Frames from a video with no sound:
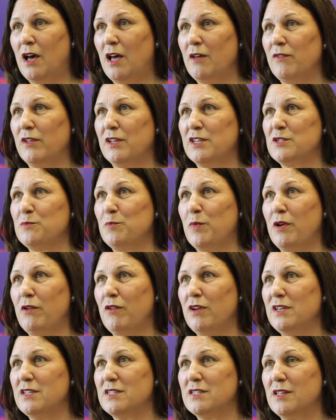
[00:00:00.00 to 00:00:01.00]
I've
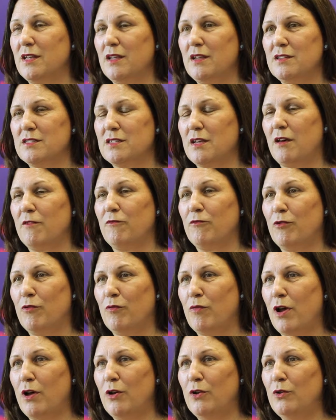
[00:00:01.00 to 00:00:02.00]
experienced things, I've
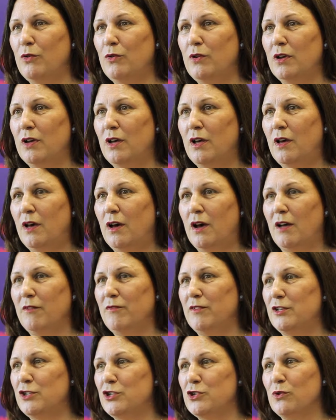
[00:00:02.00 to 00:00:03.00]
grown,
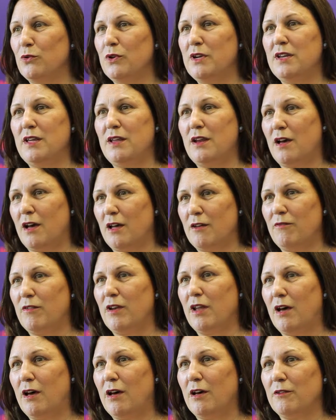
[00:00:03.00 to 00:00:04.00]
I've enjoyed it, I've
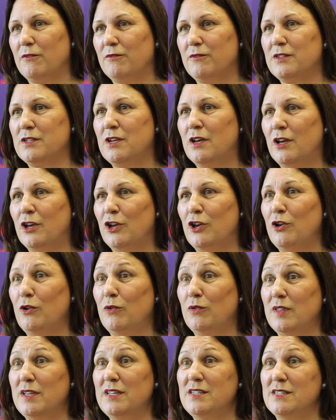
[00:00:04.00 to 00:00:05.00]
laughed.
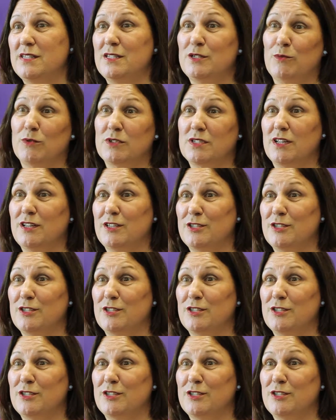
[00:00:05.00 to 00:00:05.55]
This is what I